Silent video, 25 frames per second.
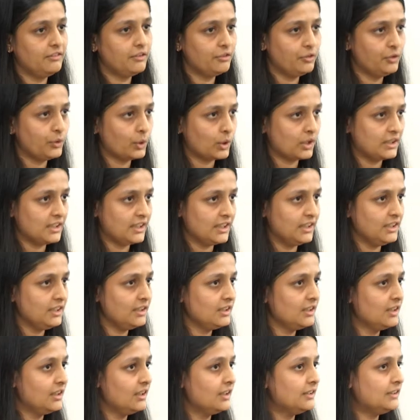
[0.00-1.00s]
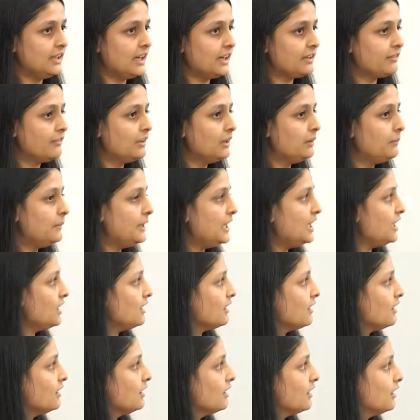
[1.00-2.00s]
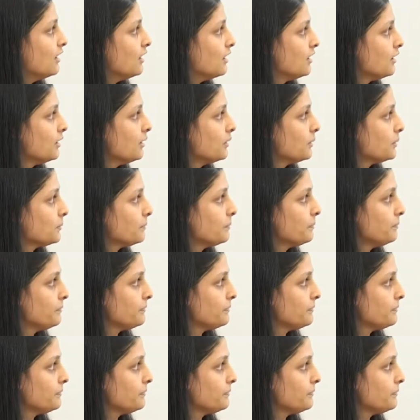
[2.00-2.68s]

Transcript: if you connect that will be uh,